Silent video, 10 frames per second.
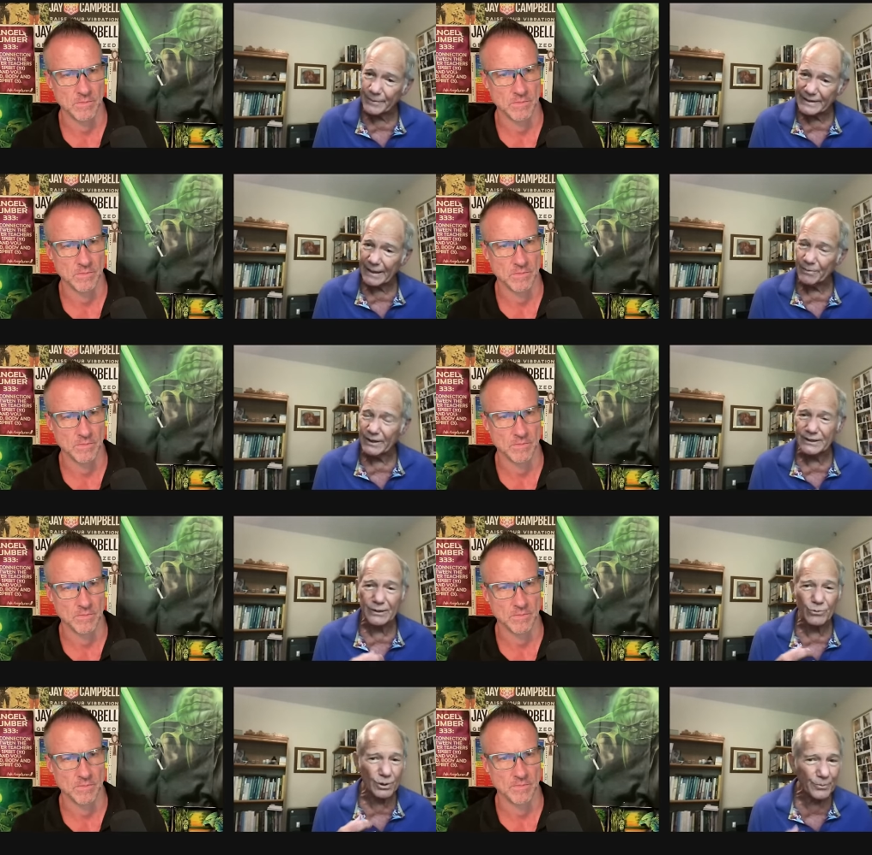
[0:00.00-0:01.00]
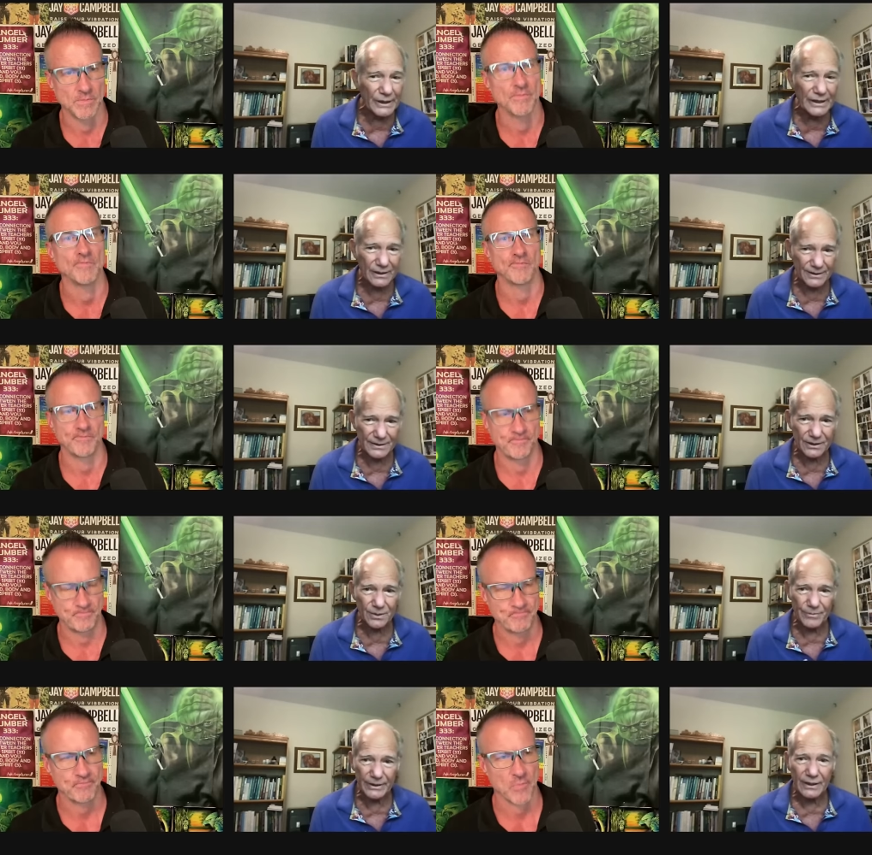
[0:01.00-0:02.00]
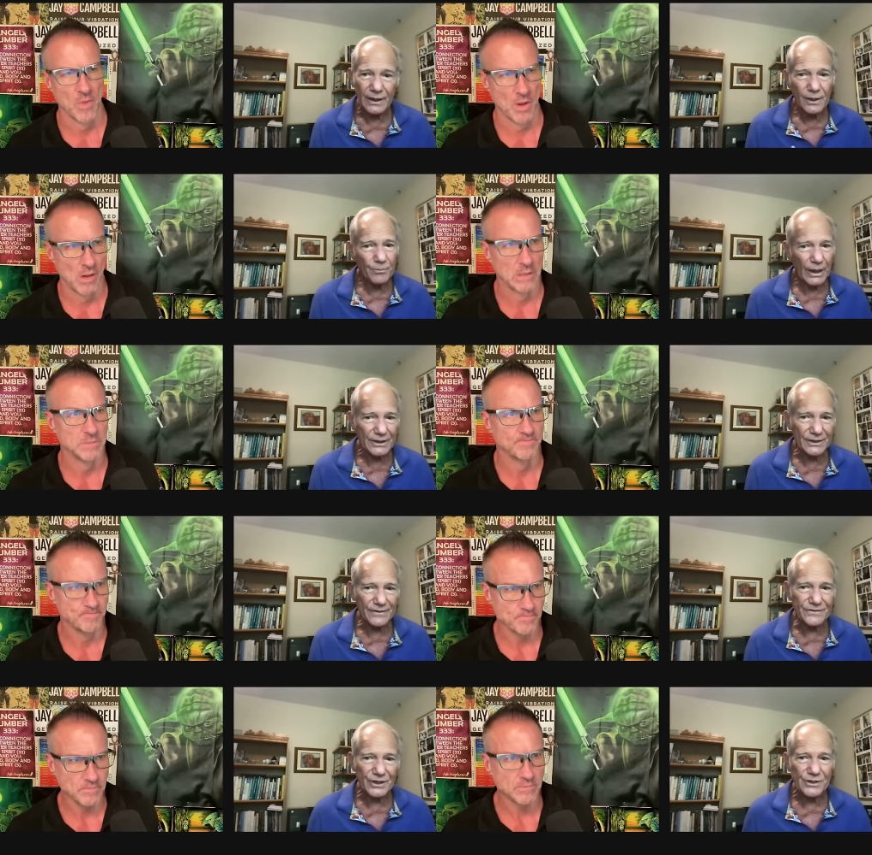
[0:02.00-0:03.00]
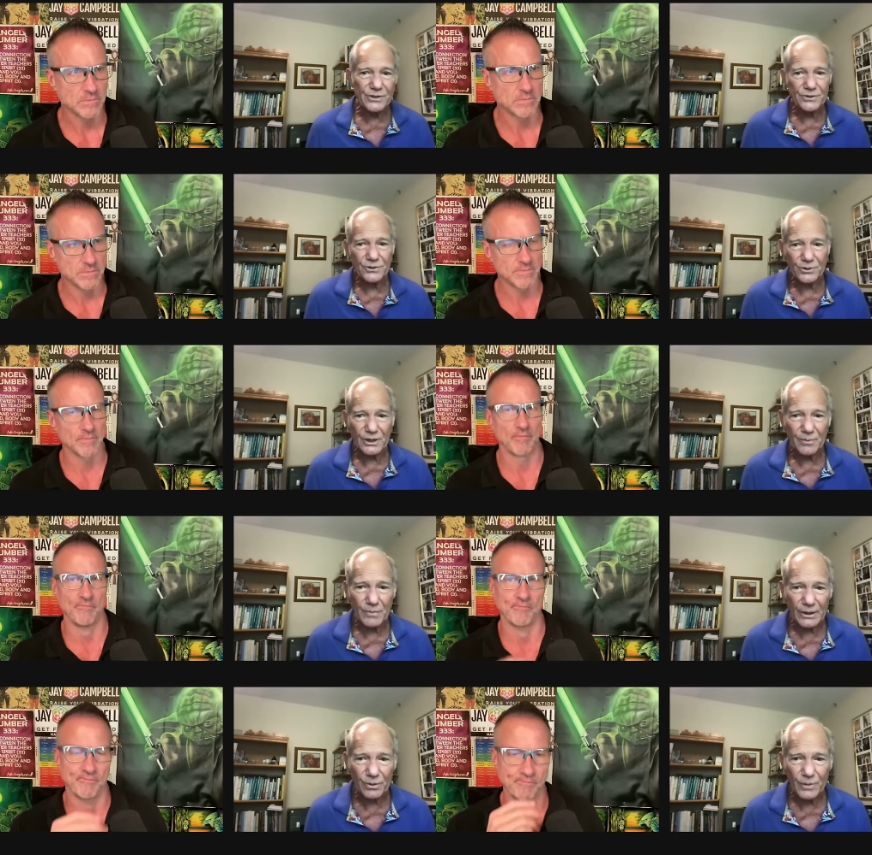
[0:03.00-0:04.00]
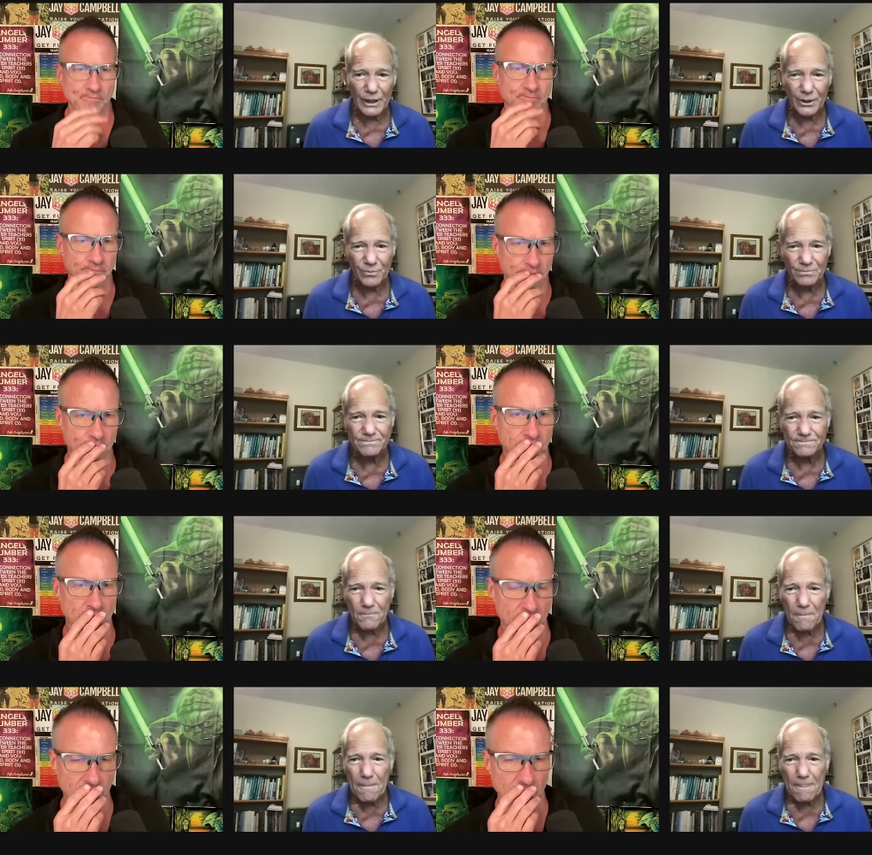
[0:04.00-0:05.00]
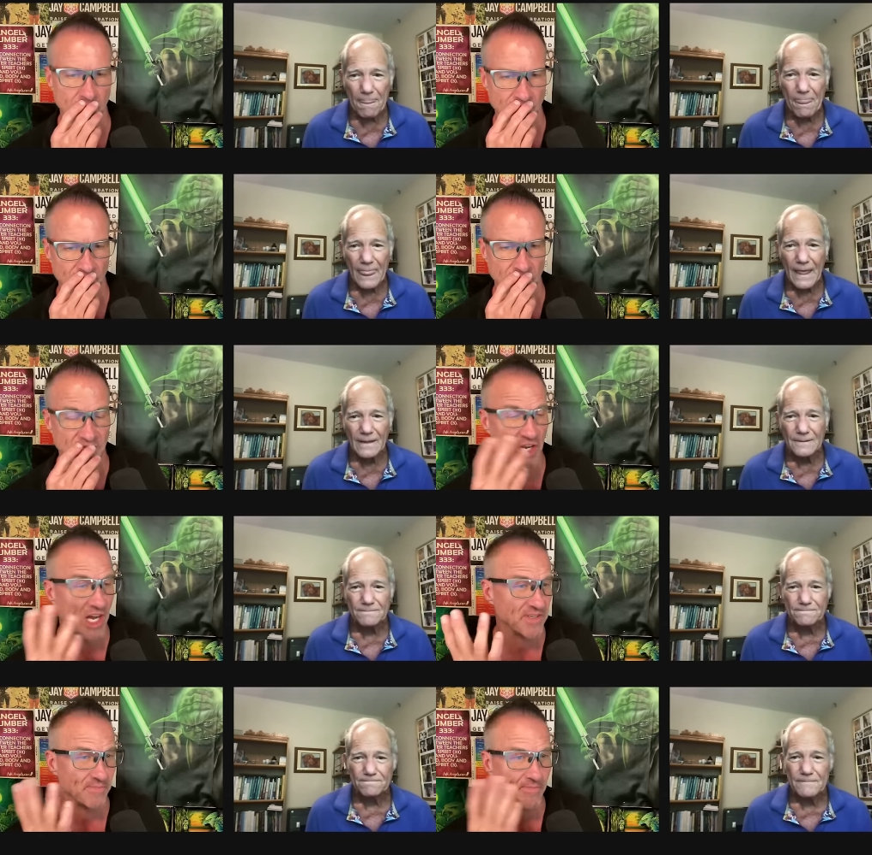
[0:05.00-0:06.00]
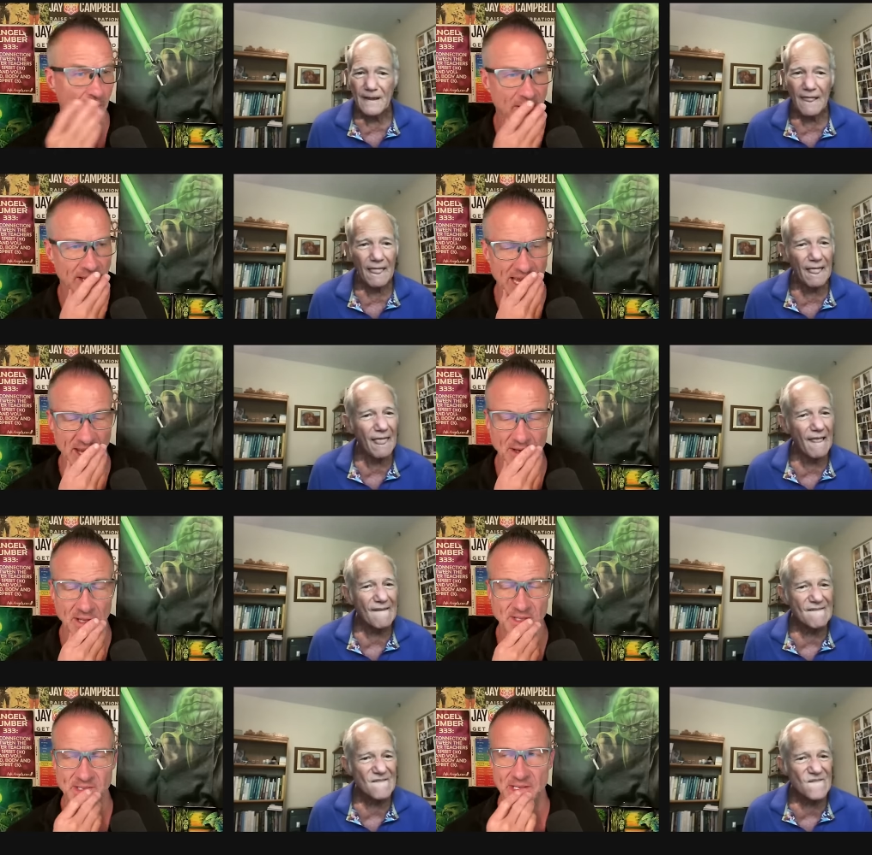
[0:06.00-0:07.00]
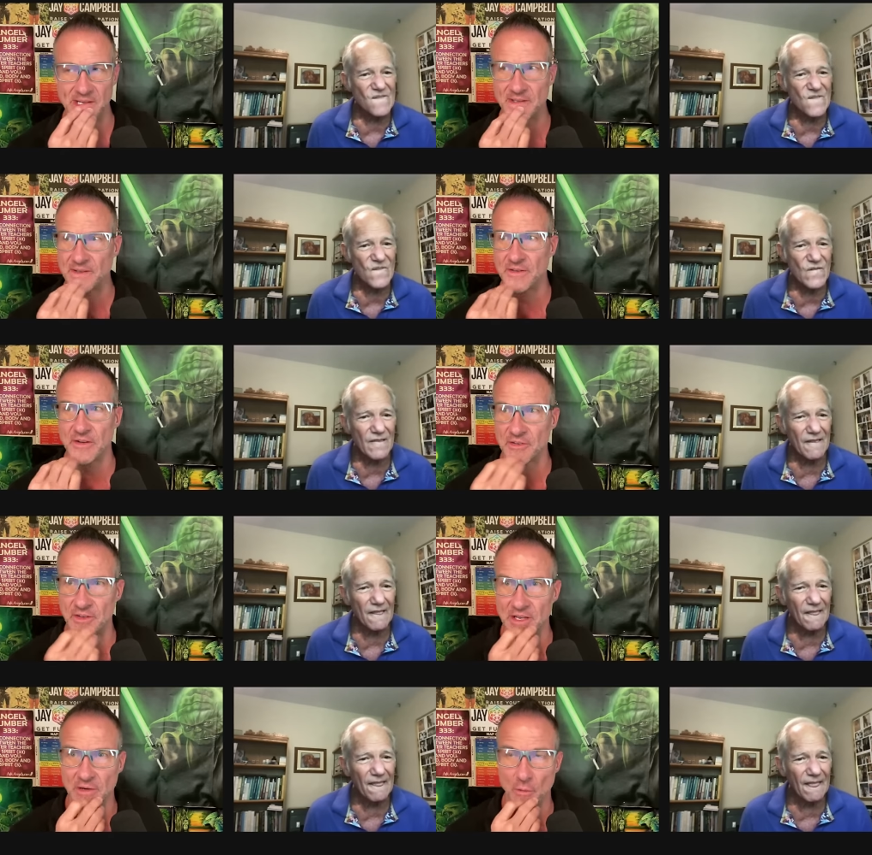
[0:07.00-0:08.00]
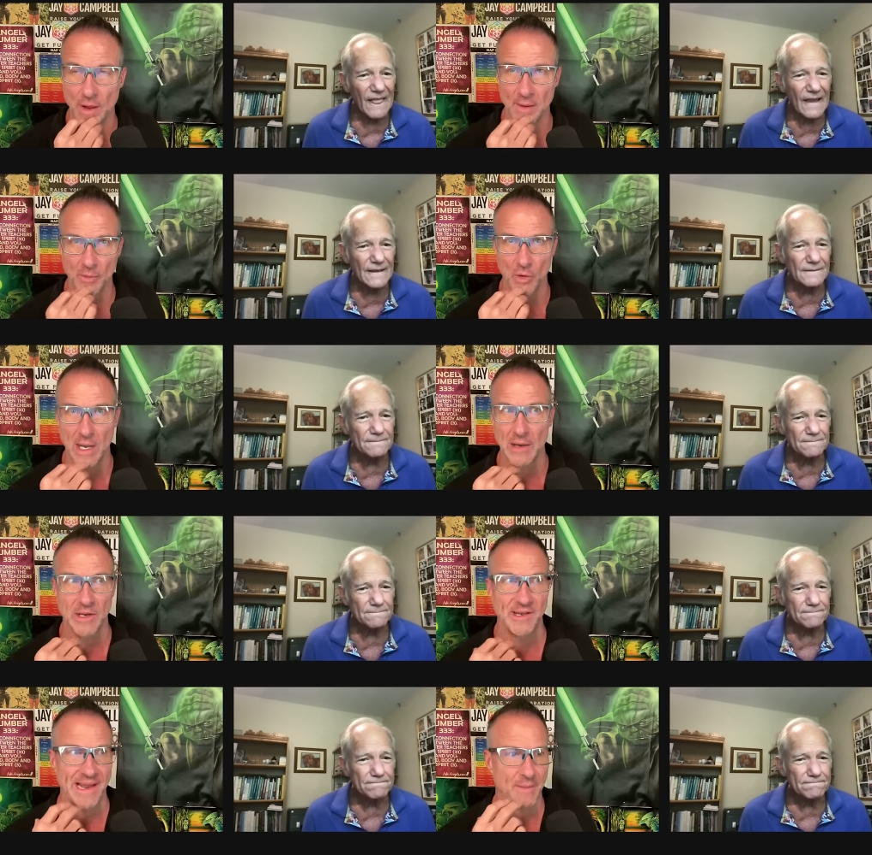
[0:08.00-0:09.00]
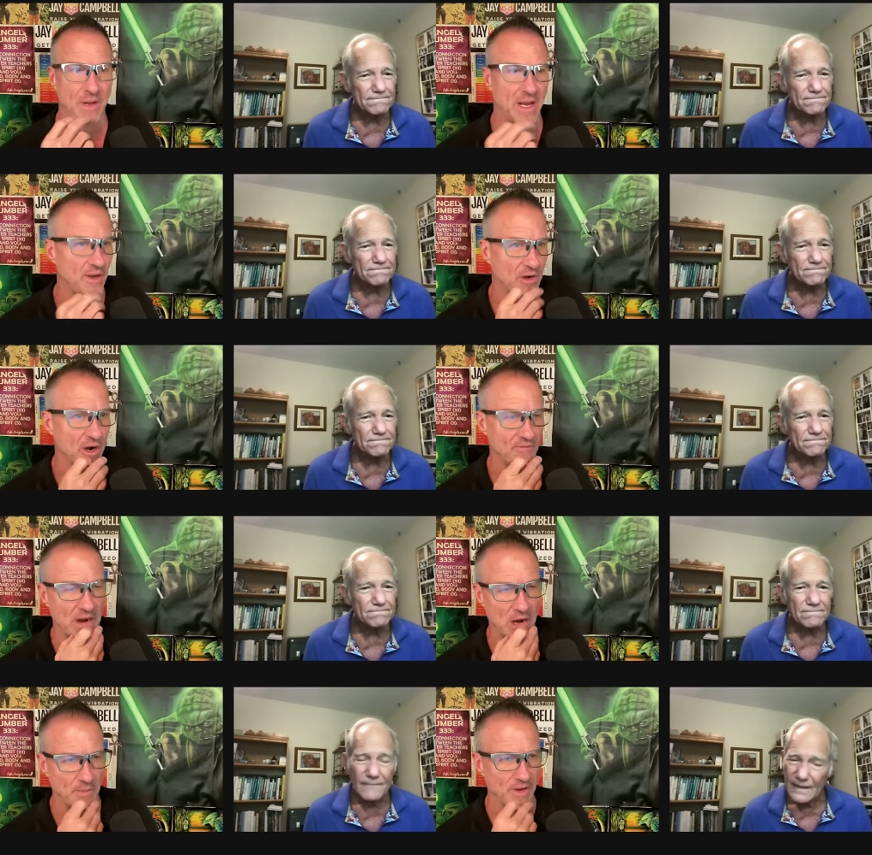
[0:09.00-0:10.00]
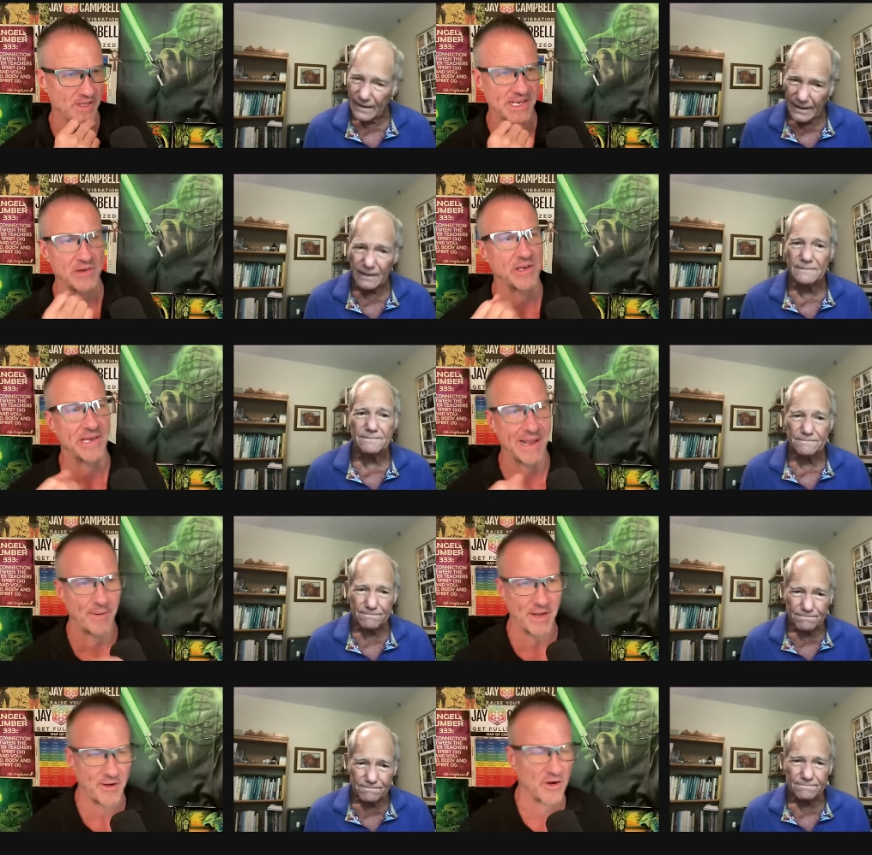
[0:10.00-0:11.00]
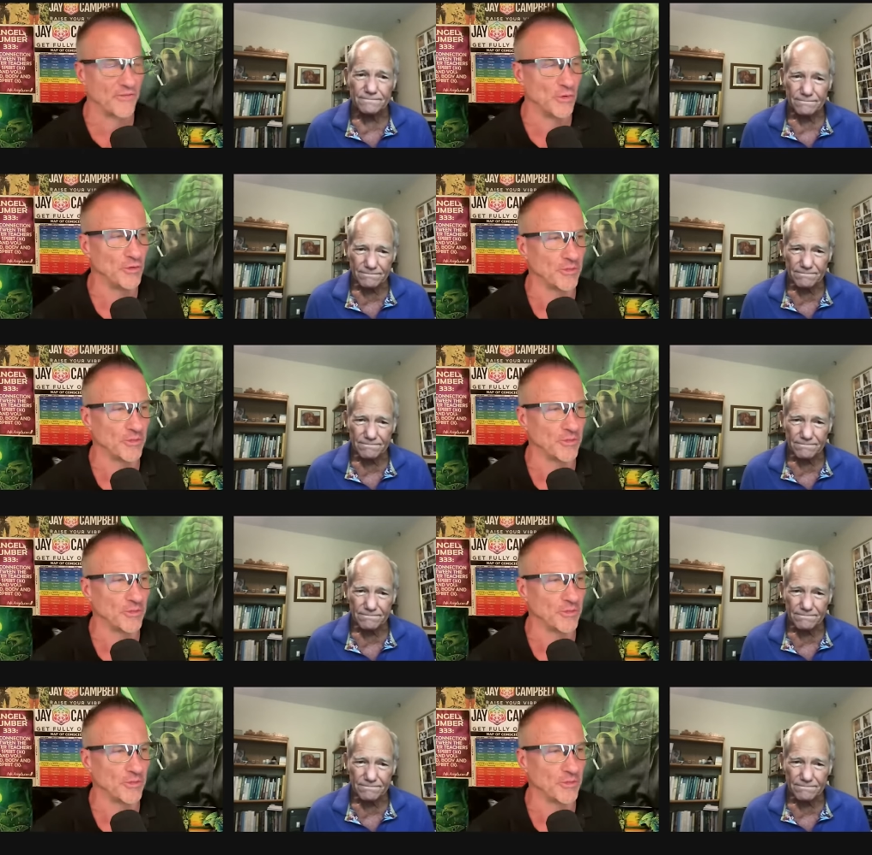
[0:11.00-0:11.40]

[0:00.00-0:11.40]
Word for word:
Speaker 1: metabolites that will immediately start to make positive changes in your gut microbiome.
Speaker 2: It's awesome. I mean, again, it's it's just incredible how contaminated our environment is, how yeah. contaminated our food